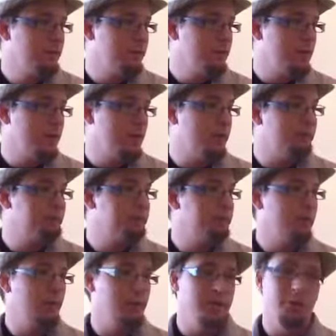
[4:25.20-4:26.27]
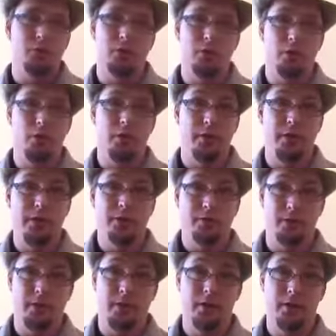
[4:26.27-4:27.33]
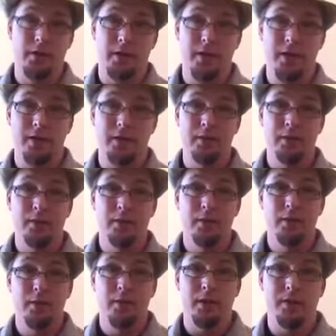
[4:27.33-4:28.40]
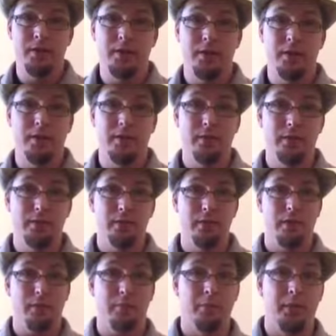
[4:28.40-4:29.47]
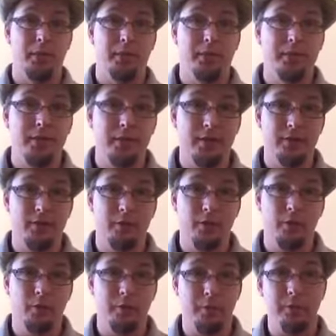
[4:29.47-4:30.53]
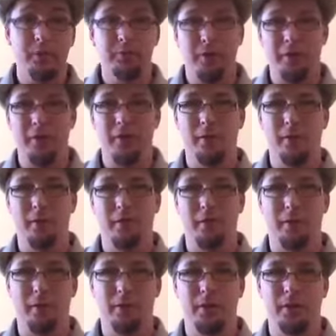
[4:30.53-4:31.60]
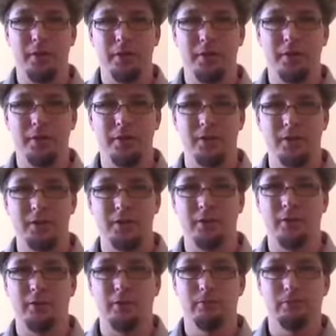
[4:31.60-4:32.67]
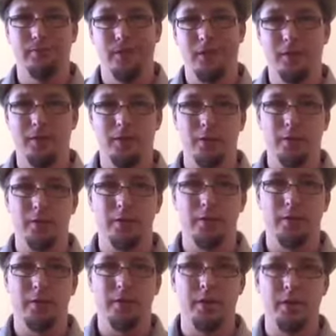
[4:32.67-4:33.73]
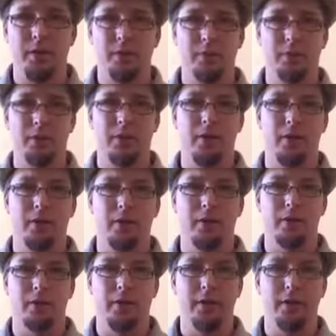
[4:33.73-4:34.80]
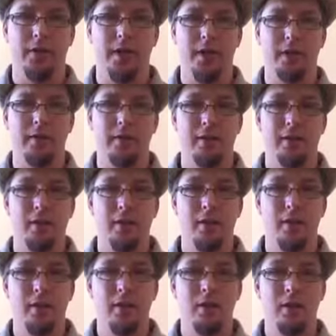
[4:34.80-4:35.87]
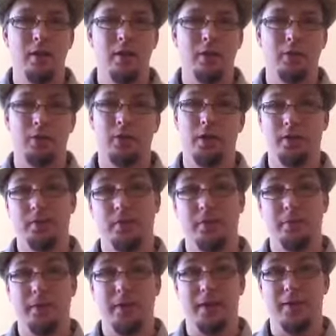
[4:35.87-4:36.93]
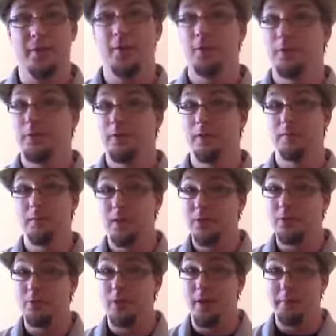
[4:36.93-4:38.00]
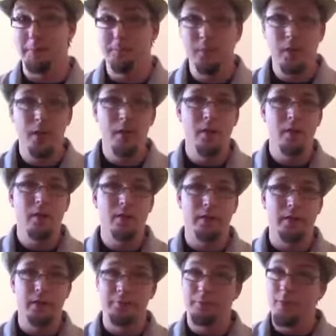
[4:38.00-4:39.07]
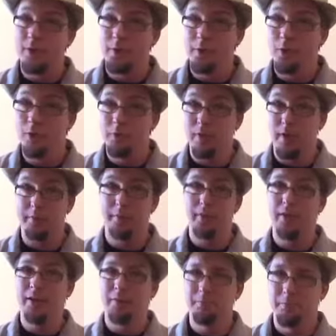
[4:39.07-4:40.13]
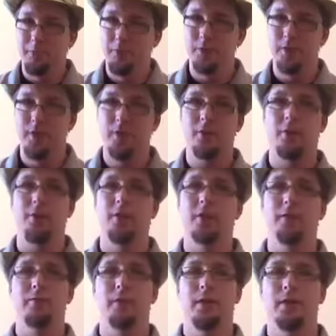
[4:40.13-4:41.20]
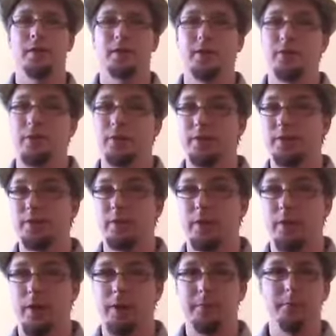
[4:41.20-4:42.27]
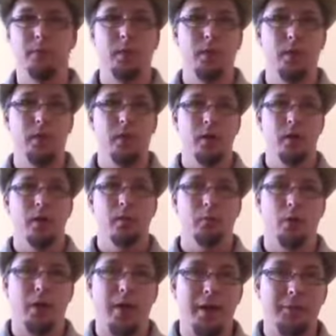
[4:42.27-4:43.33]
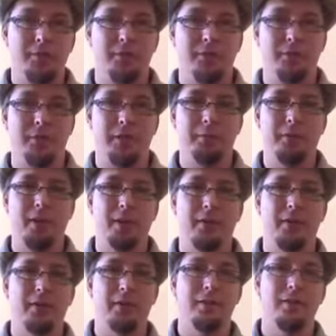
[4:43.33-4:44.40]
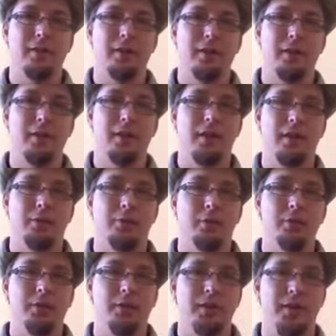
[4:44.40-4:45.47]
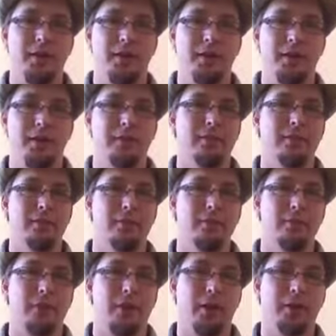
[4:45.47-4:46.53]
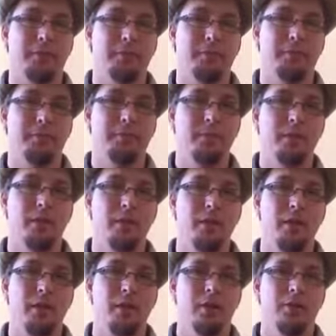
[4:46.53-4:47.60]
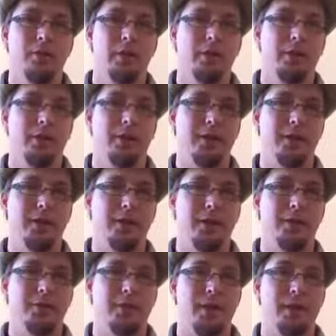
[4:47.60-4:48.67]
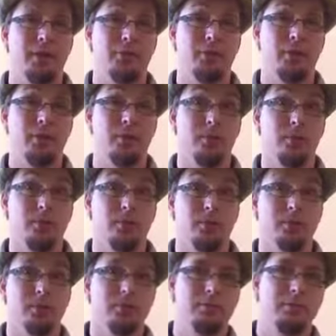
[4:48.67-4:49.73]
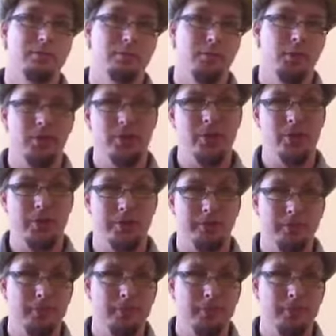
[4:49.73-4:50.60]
And then we're going to go on the next string. And again, the idea here is I'm playing the second string with, I'm using my thumb instead of my pick just because it's a little easier, cleaner sounding, because when I go like that, you guys heard that bad note, see? I screwed up because I didn't fret the note properly. I didn't push down hard enough and I didn't address the string right. What happens is when I play like this, I'm pushing on that next string so I don't get any kind of extra notes. A little cheating.